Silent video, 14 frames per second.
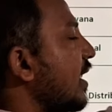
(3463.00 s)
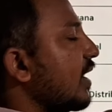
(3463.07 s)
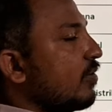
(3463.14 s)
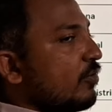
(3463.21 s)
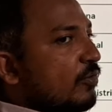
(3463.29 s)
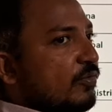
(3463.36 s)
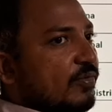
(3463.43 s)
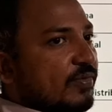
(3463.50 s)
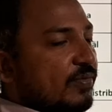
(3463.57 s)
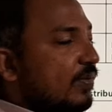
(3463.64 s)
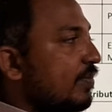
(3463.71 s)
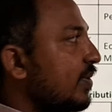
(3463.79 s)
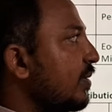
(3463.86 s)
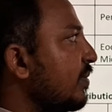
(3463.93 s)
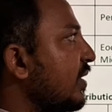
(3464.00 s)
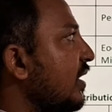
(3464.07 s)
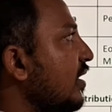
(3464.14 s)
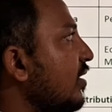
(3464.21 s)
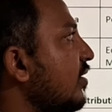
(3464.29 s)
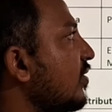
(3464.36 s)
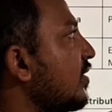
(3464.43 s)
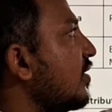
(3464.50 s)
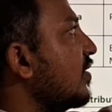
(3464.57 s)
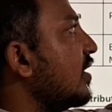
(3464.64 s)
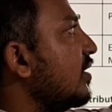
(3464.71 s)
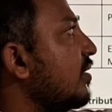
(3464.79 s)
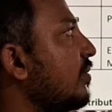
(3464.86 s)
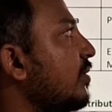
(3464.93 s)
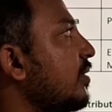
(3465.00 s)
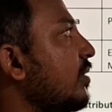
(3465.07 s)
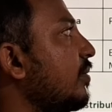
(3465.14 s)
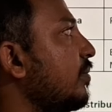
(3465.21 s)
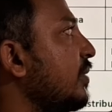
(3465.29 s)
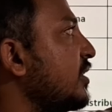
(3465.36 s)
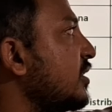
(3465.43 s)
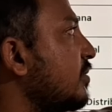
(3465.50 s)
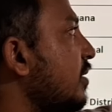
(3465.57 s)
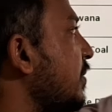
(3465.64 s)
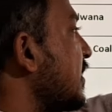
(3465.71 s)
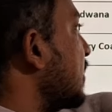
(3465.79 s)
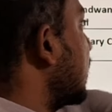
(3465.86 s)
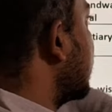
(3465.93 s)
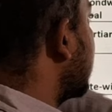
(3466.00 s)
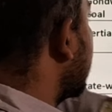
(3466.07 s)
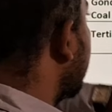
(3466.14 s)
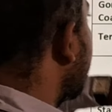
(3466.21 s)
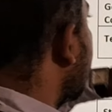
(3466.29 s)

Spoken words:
around 250 million years. These are the major formations.